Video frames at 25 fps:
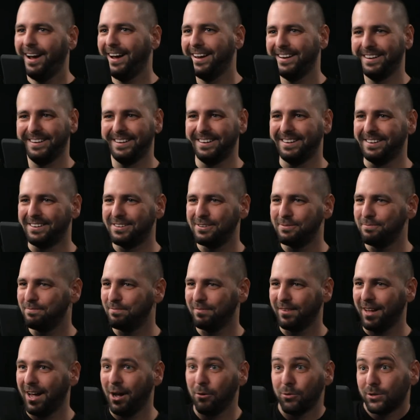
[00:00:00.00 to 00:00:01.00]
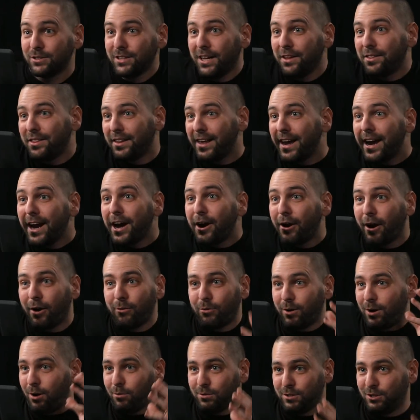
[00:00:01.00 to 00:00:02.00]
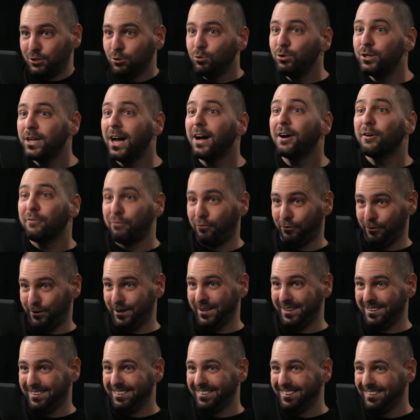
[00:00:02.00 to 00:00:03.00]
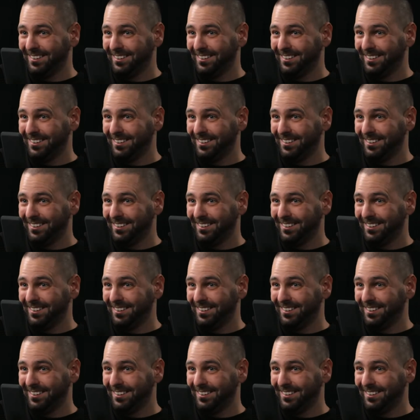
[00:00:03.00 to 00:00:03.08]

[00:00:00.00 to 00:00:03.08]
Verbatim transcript: I didn't, I was not there. I, w I was too young for it,